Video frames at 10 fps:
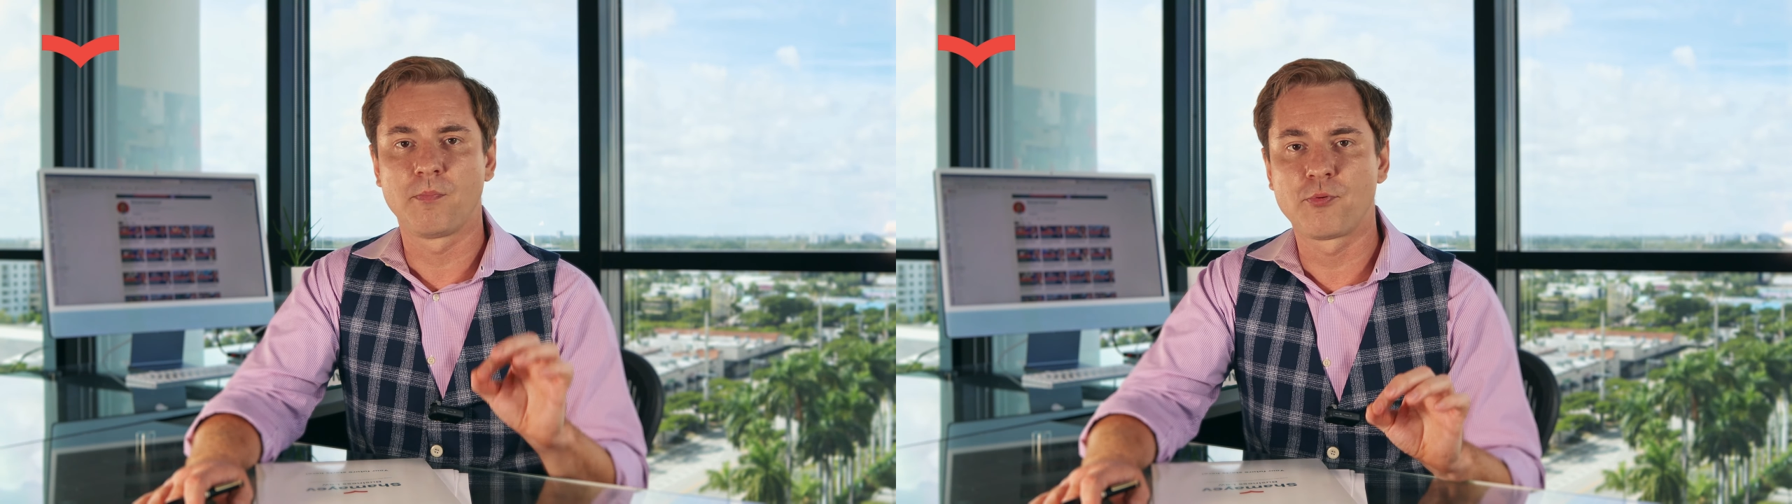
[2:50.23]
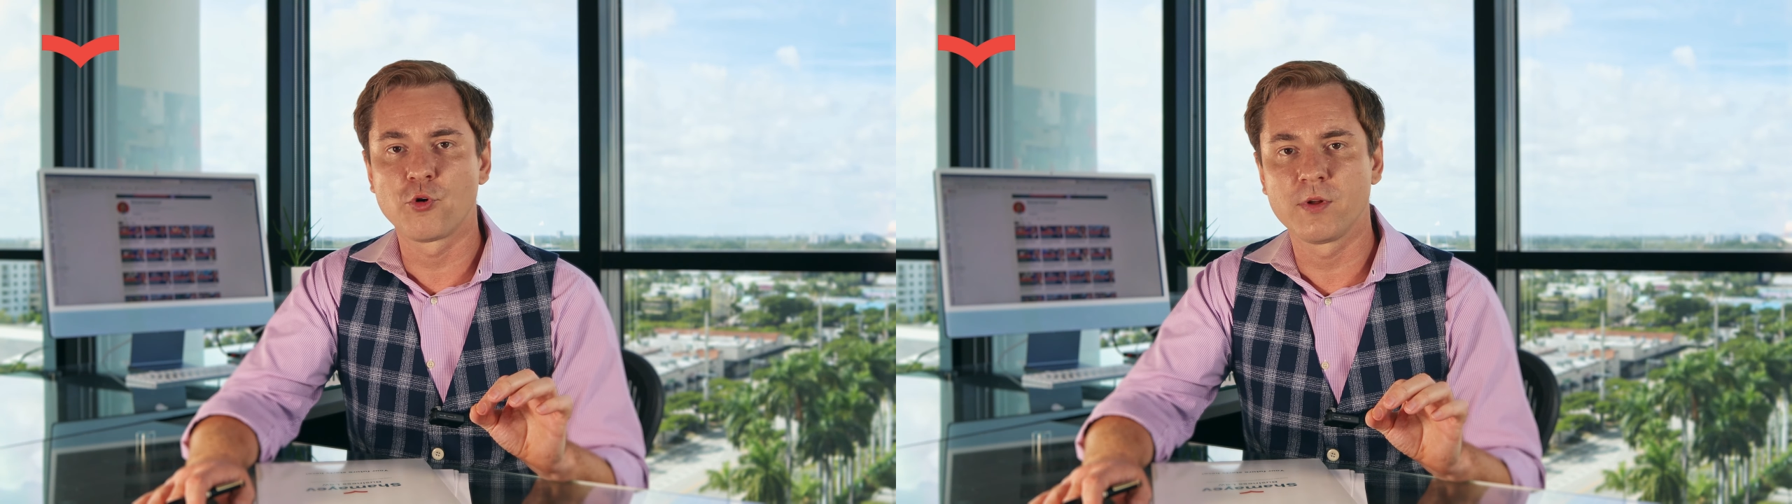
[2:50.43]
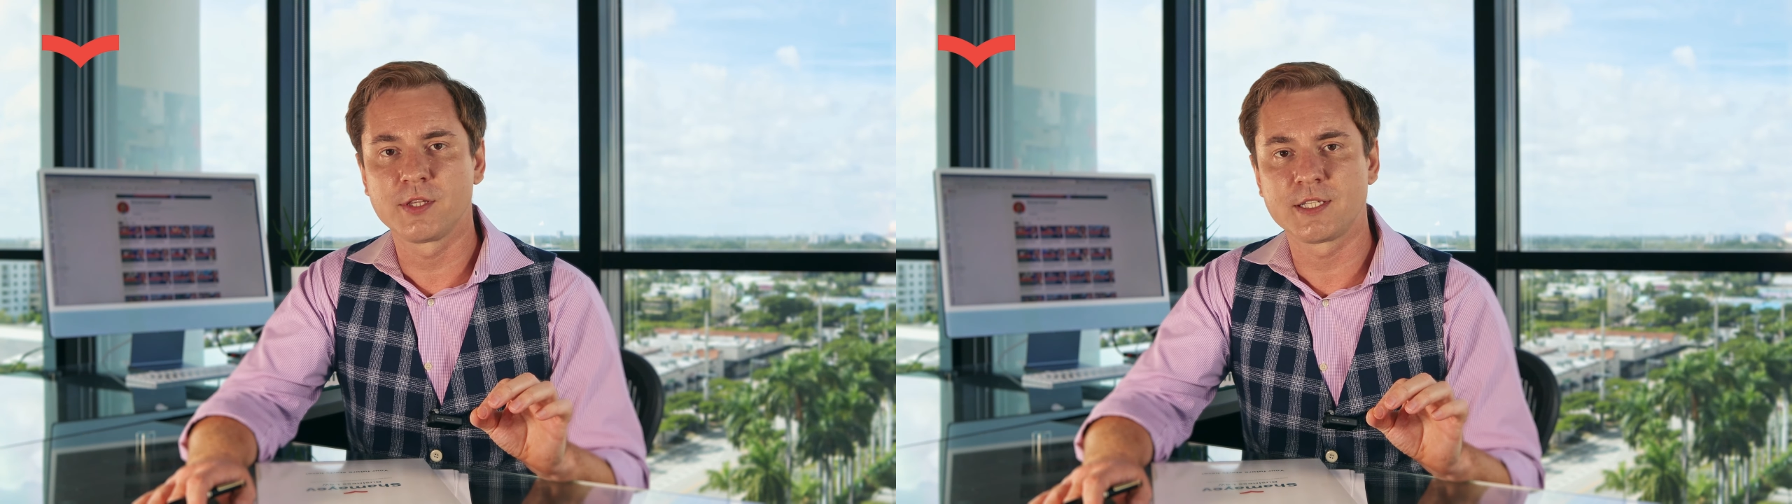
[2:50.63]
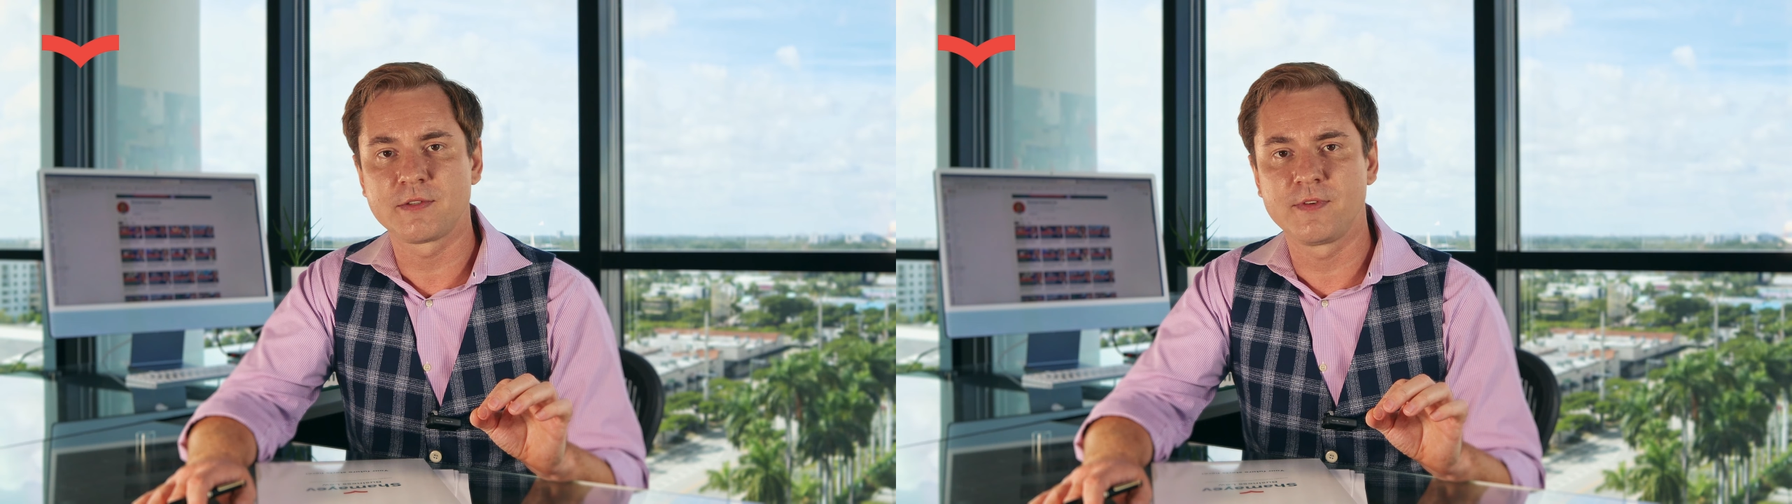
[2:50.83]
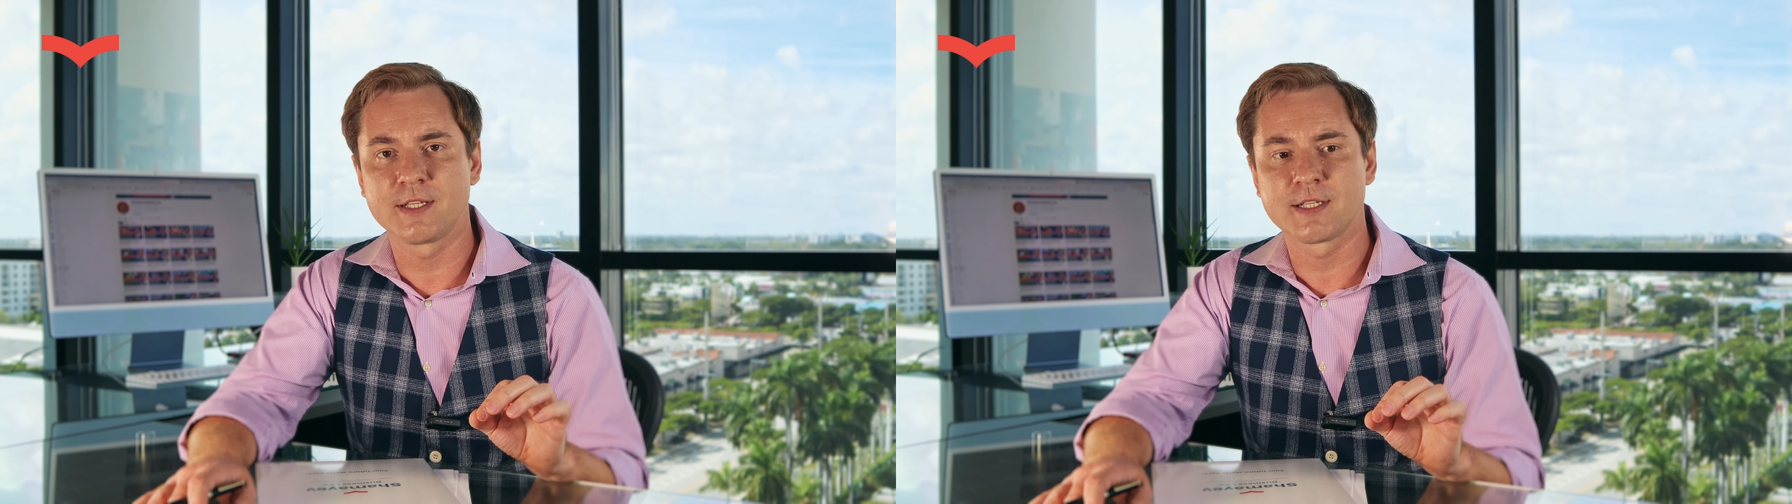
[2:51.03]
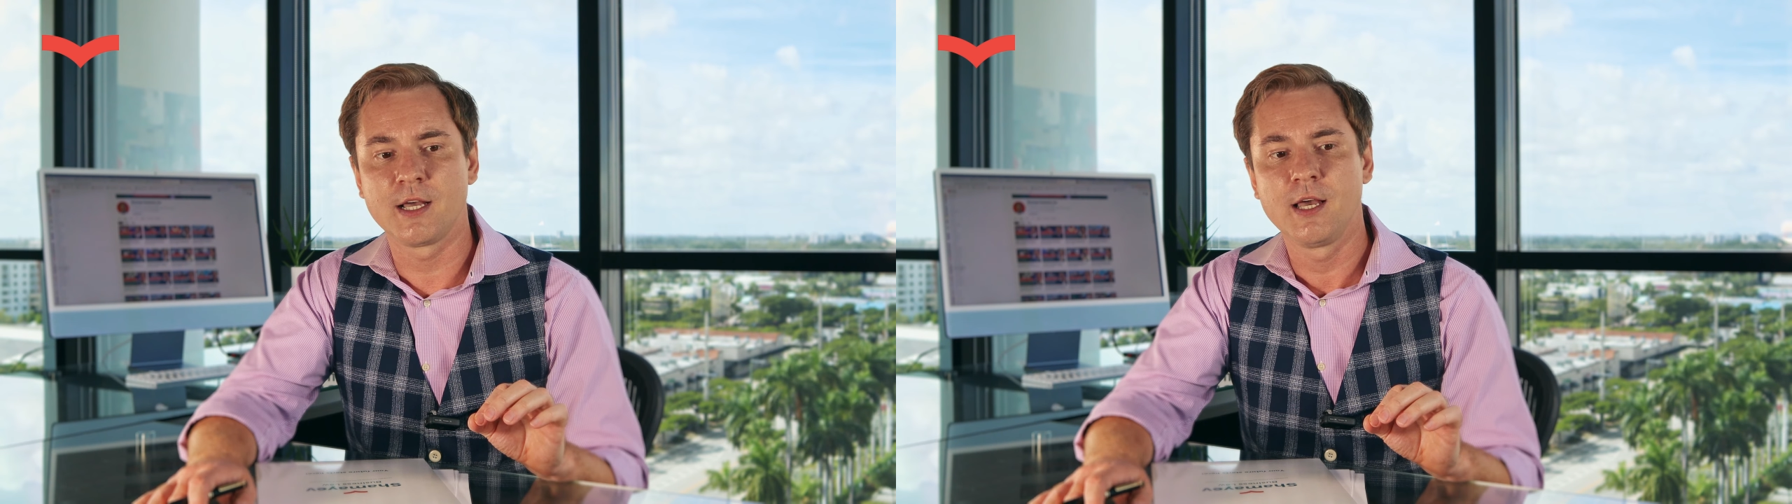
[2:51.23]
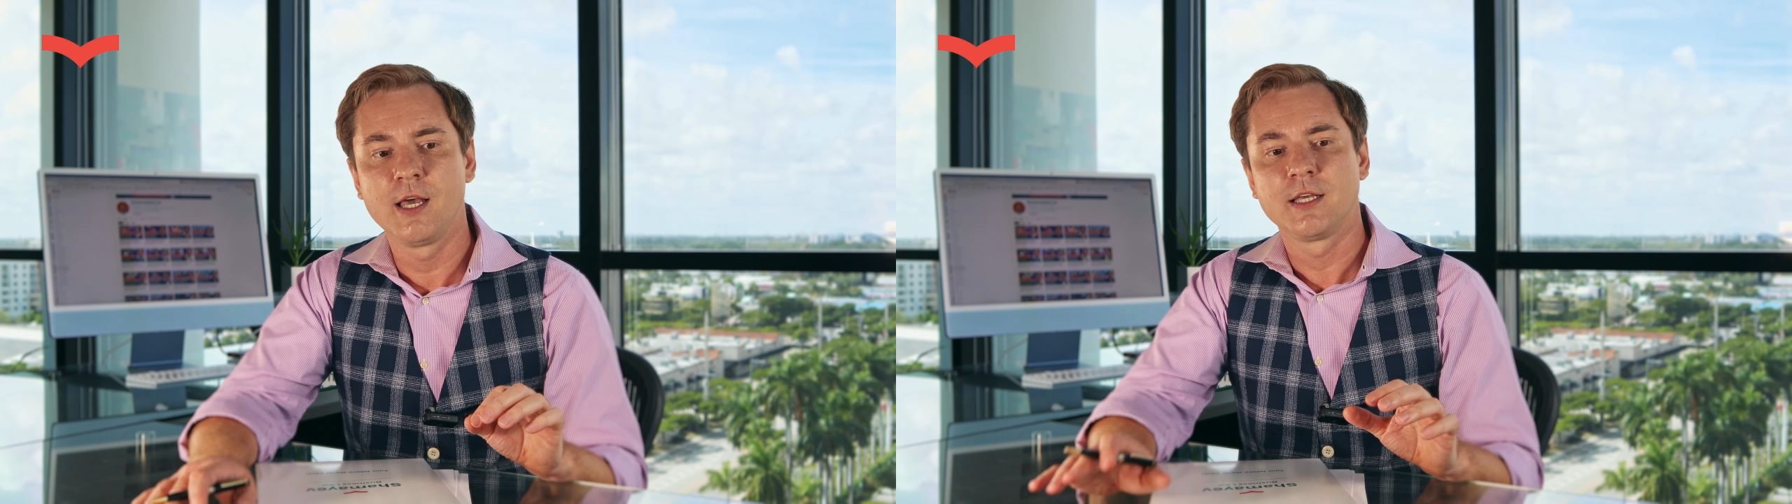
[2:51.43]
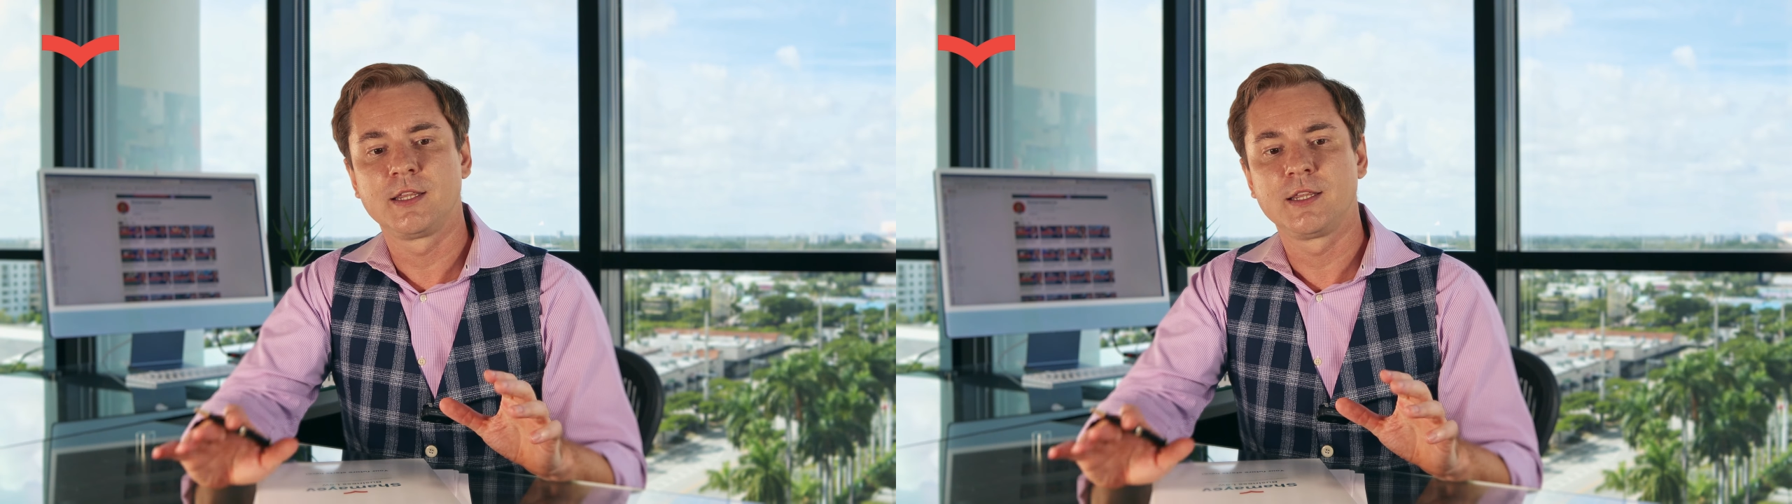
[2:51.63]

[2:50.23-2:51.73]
approval this visa,